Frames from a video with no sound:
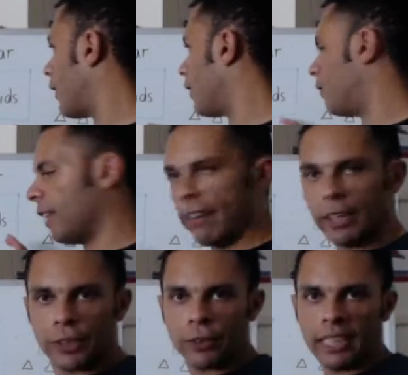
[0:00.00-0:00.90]
very
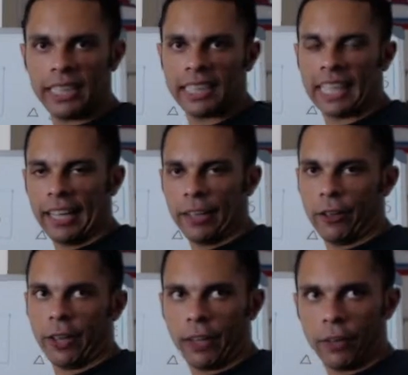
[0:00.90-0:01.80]
unique
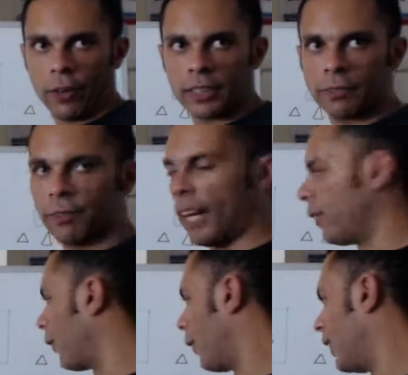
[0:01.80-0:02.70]
category known as
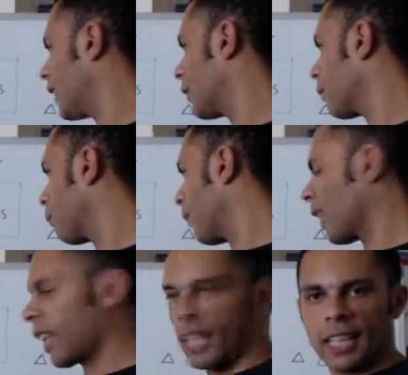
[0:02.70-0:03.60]
viroids.
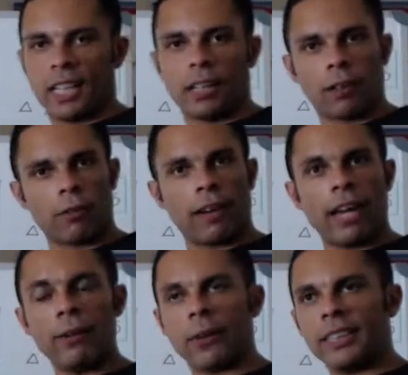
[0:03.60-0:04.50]

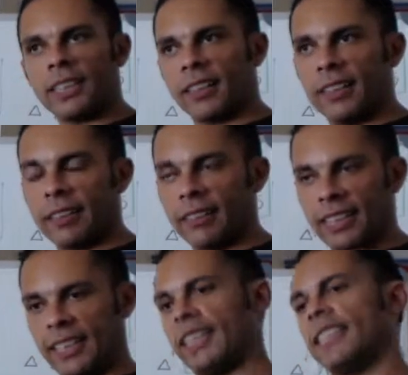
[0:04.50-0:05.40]
Viroids are
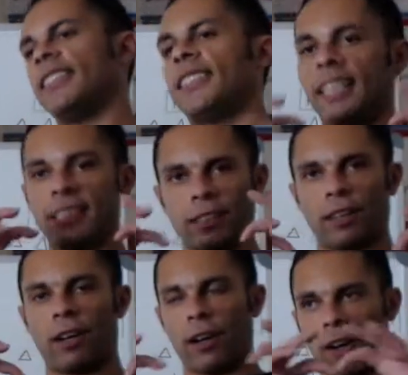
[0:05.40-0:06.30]
literally just
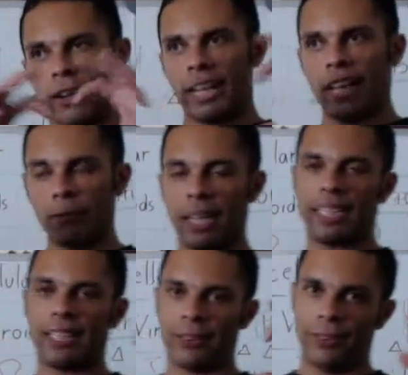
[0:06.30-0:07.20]
RNA
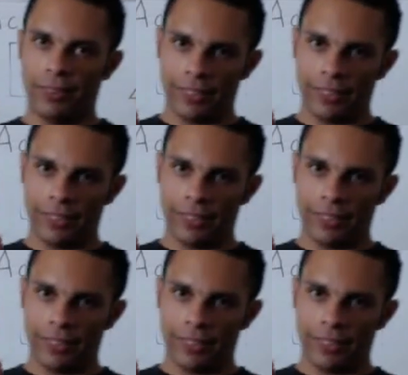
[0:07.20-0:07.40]
molecules,